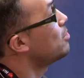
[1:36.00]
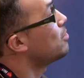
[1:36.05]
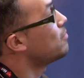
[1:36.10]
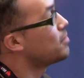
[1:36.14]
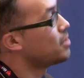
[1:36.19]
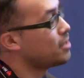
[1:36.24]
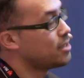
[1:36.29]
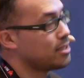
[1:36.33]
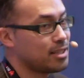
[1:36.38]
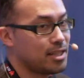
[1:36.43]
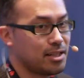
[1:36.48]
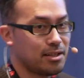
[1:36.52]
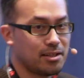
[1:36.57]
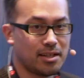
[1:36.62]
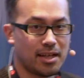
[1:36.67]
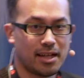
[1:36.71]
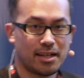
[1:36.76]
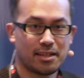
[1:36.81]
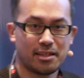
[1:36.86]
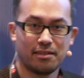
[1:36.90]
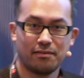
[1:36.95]
of the
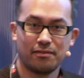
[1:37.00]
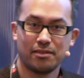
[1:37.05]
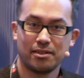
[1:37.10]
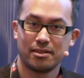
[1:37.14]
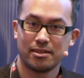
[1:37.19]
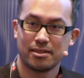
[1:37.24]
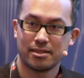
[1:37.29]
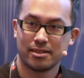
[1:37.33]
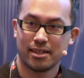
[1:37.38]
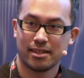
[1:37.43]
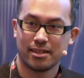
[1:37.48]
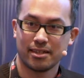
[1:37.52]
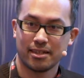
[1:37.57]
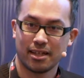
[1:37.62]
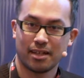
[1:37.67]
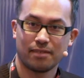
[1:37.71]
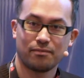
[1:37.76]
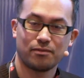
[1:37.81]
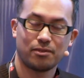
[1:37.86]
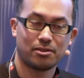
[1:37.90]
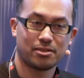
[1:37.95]
activities that he
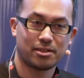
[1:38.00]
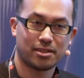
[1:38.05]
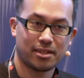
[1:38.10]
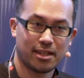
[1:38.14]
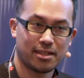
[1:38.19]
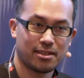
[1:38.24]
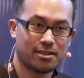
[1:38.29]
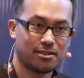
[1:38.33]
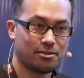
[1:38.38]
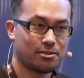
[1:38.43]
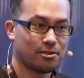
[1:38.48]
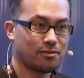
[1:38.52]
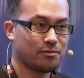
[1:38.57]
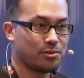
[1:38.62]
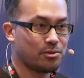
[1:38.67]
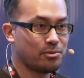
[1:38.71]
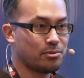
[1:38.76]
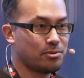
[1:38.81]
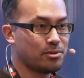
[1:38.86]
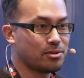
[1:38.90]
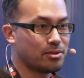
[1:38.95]
has, all the catalog
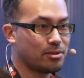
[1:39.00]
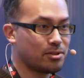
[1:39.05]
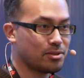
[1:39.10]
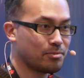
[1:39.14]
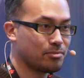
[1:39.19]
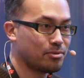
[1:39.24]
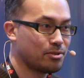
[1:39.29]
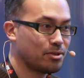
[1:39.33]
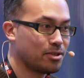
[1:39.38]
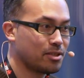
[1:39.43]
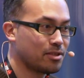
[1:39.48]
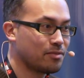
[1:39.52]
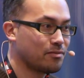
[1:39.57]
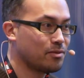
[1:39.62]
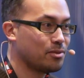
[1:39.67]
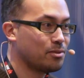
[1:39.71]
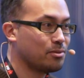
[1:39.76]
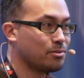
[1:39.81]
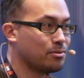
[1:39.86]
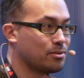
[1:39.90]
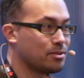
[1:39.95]
views, all the product
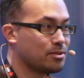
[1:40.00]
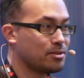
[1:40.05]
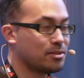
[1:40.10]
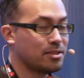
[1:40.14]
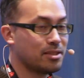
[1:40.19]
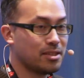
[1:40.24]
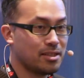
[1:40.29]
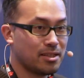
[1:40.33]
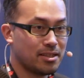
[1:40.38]
views,